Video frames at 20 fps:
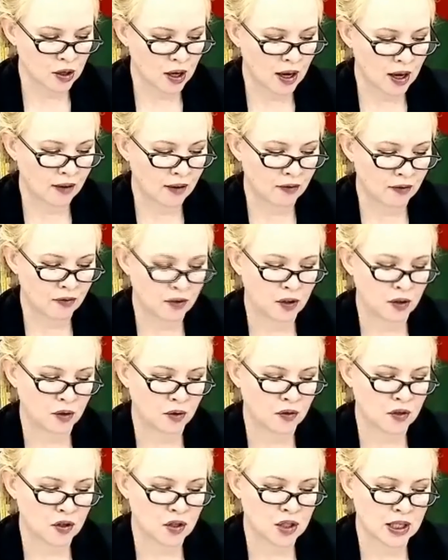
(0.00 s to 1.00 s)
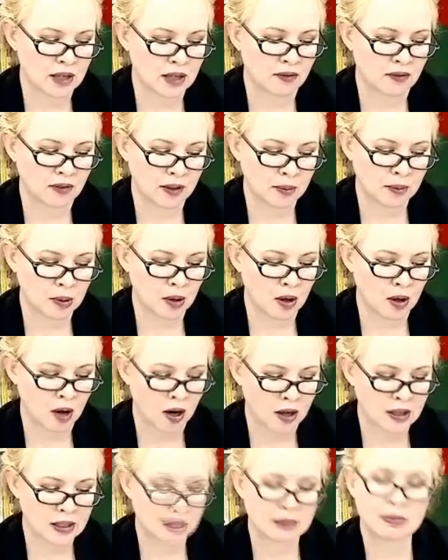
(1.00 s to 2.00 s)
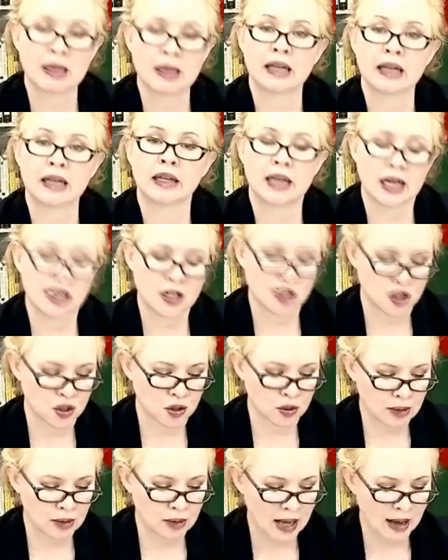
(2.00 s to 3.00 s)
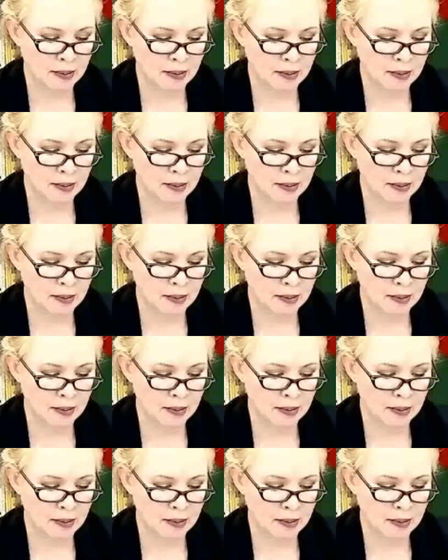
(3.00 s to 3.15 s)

of the University of Liberal Arts, Bangladesh, ULAB,